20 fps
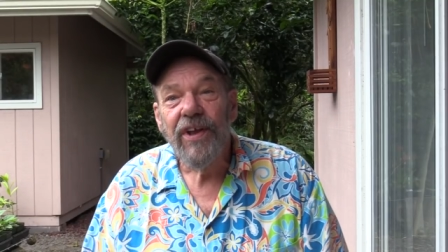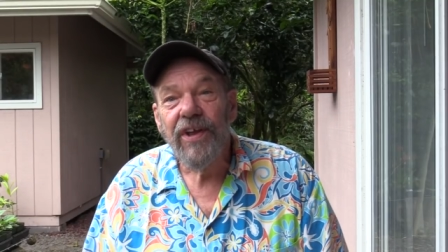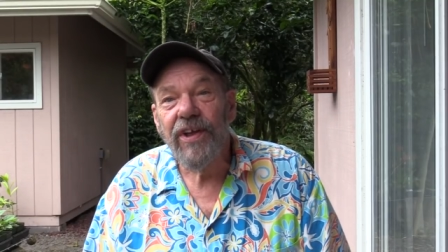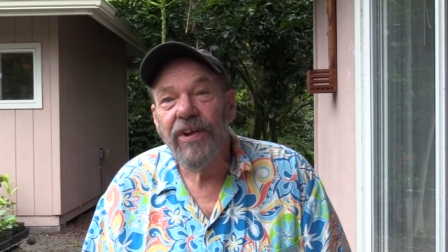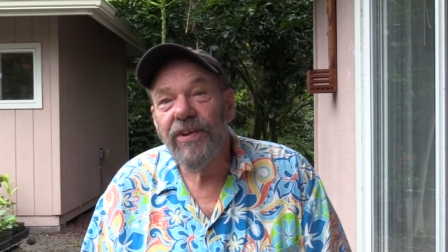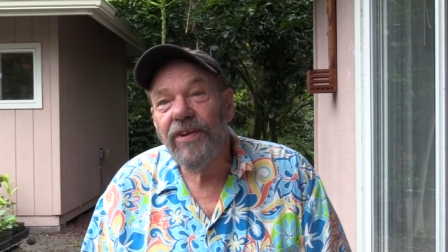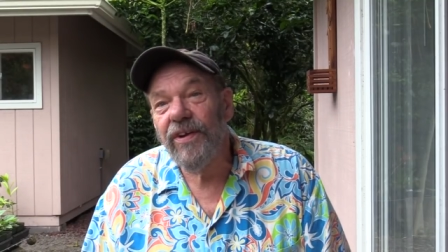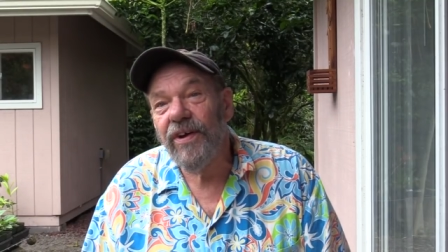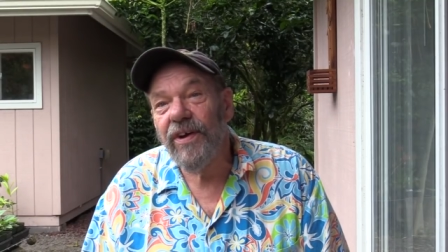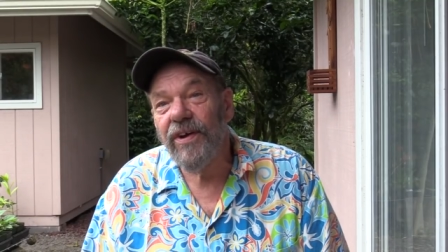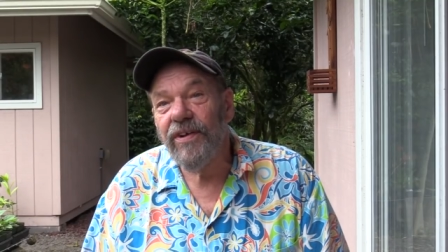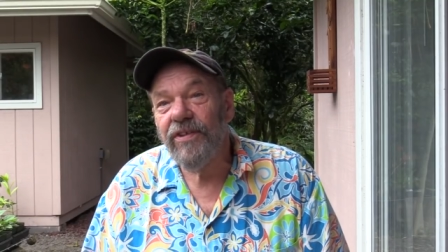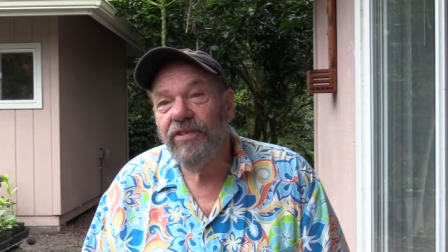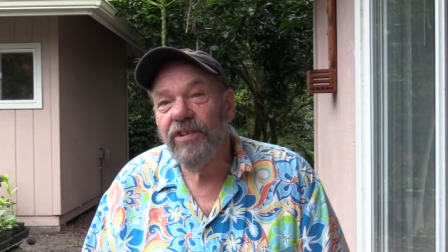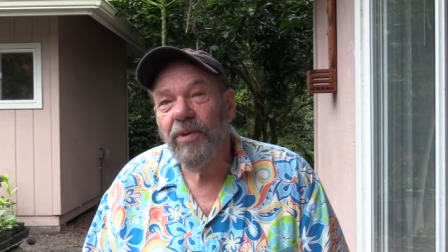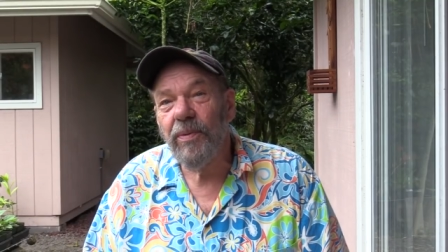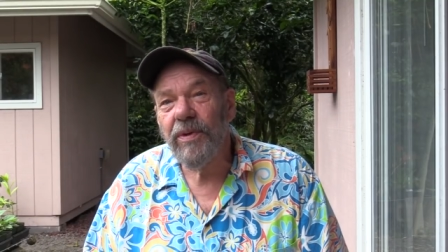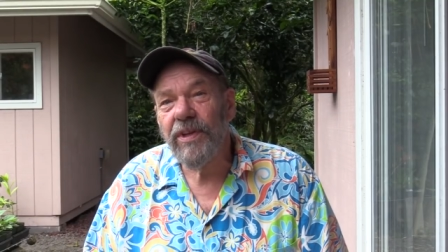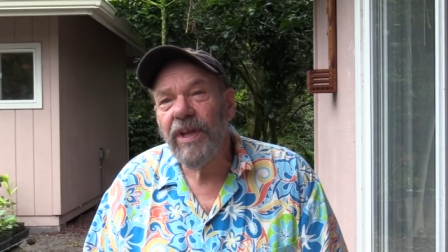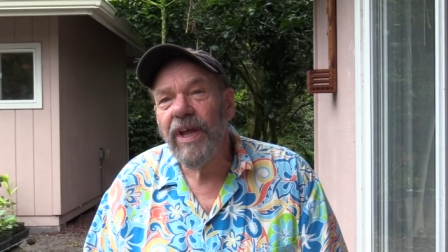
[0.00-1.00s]
and uh,
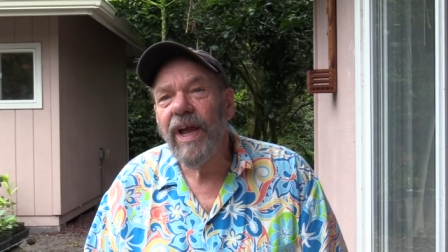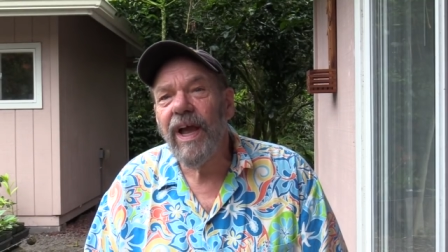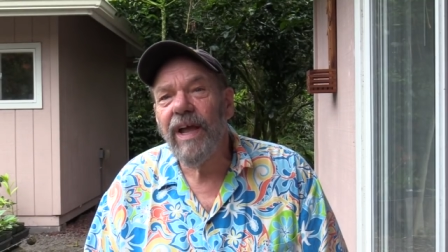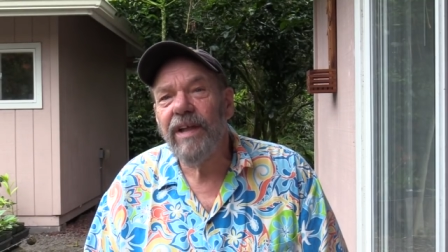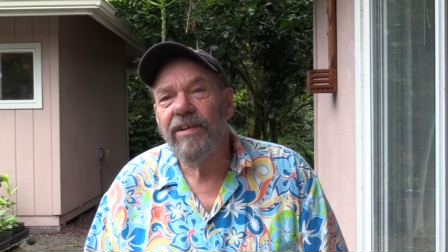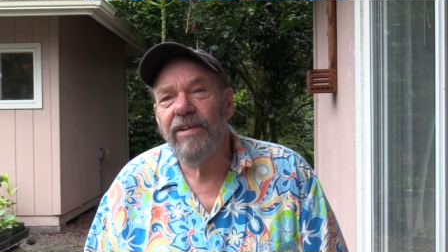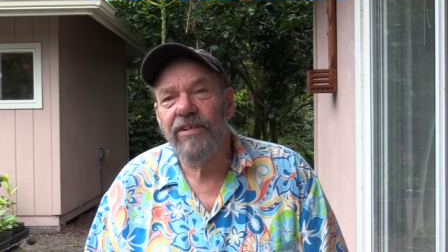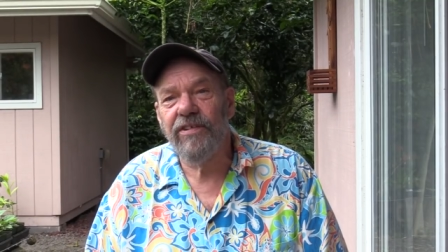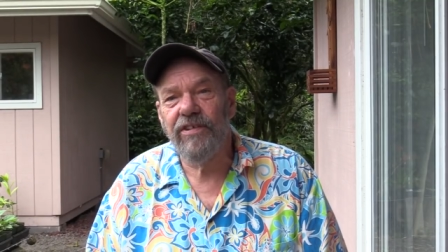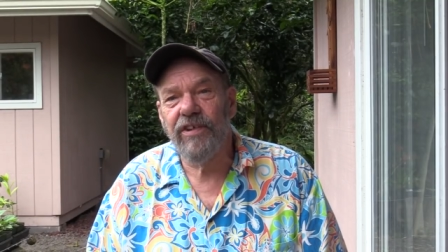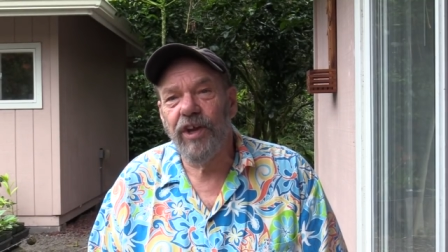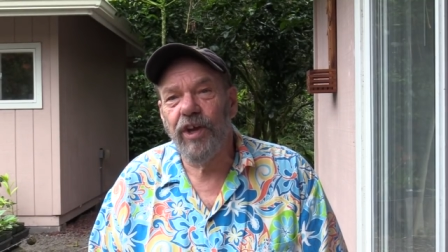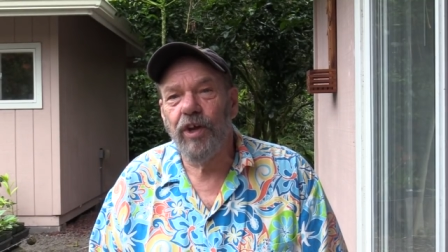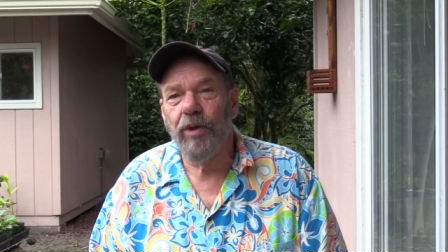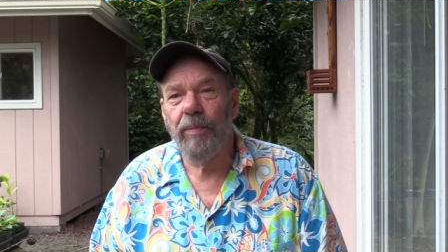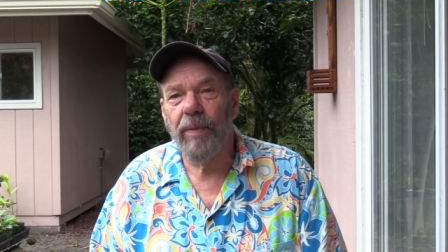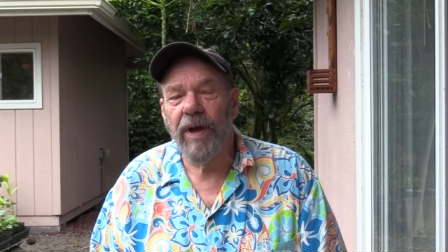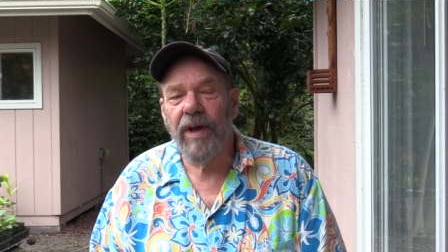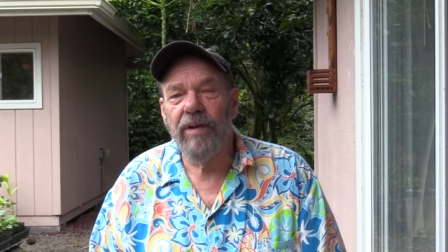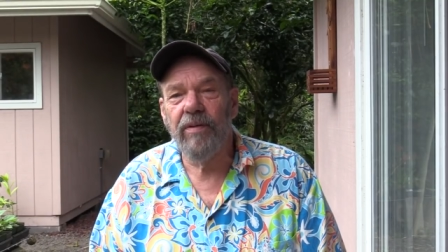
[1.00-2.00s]
see what they have to say
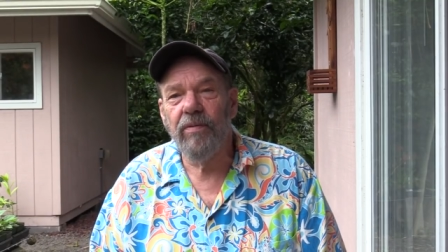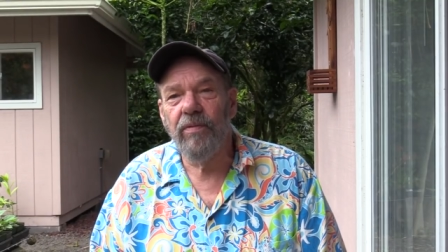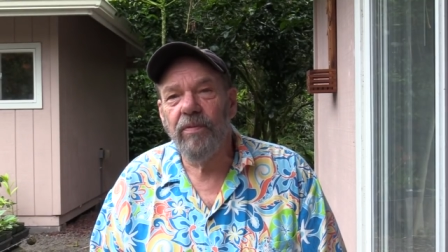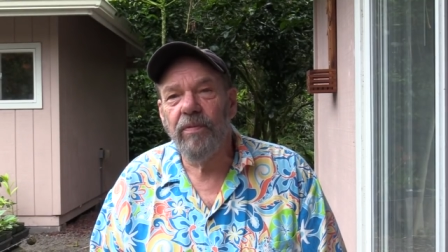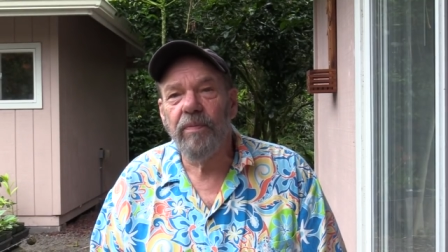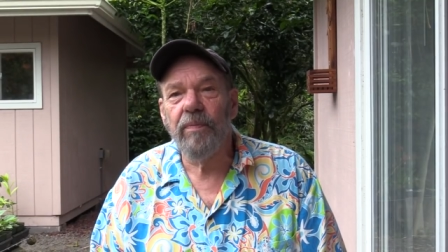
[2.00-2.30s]
about